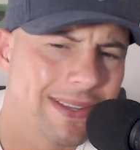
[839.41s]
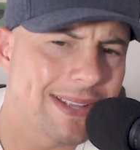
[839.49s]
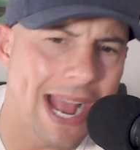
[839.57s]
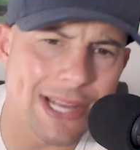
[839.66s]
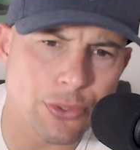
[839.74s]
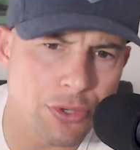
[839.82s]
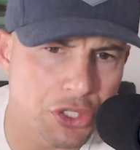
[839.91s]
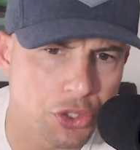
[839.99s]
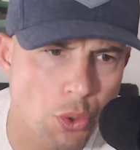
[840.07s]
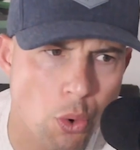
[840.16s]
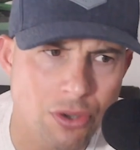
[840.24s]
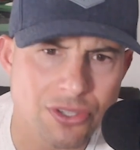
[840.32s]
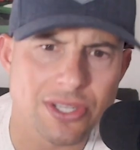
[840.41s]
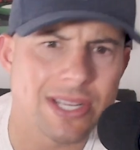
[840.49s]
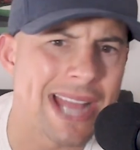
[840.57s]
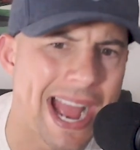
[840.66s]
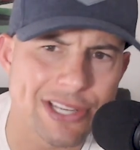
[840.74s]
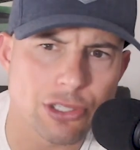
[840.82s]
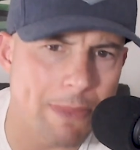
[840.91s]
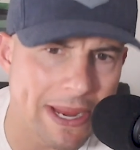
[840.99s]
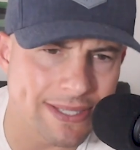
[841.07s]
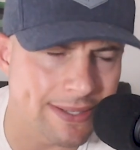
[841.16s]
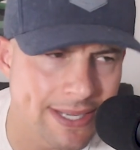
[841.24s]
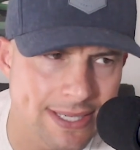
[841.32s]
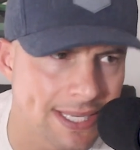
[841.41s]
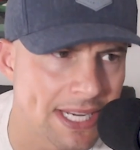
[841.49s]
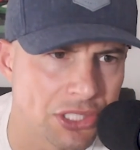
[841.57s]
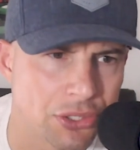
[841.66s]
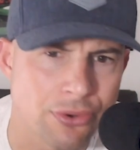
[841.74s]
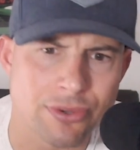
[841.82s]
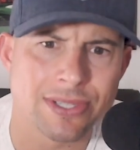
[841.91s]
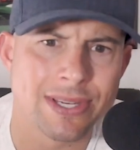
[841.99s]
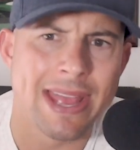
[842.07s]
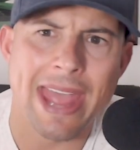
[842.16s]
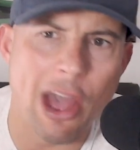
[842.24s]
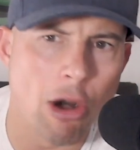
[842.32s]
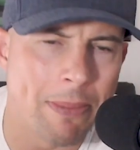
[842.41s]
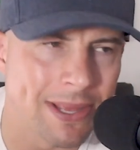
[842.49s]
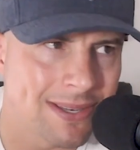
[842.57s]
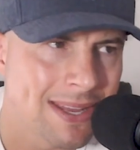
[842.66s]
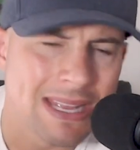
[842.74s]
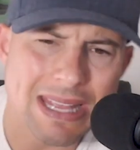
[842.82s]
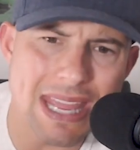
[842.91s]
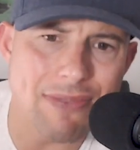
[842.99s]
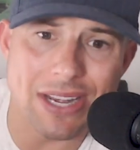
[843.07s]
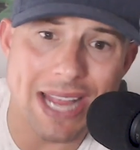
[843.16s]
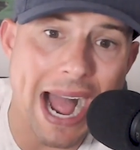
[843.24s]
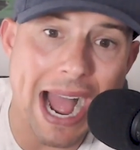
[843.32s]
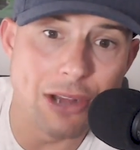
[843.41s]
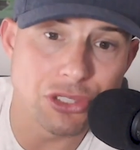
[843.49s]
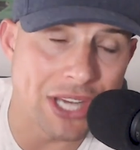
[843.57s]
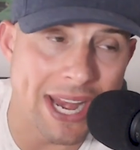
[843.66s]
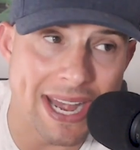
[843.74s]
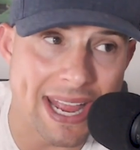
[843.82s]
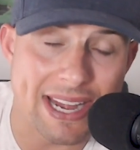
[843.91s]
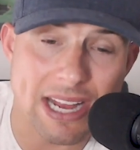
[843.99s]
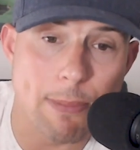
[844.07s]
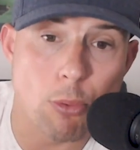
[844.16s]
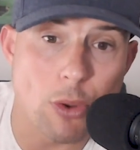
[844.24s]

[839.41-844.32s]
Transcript: guys are in shorts, guys are basically in t-shirts, helmets. Even Kyle Shanahan a couple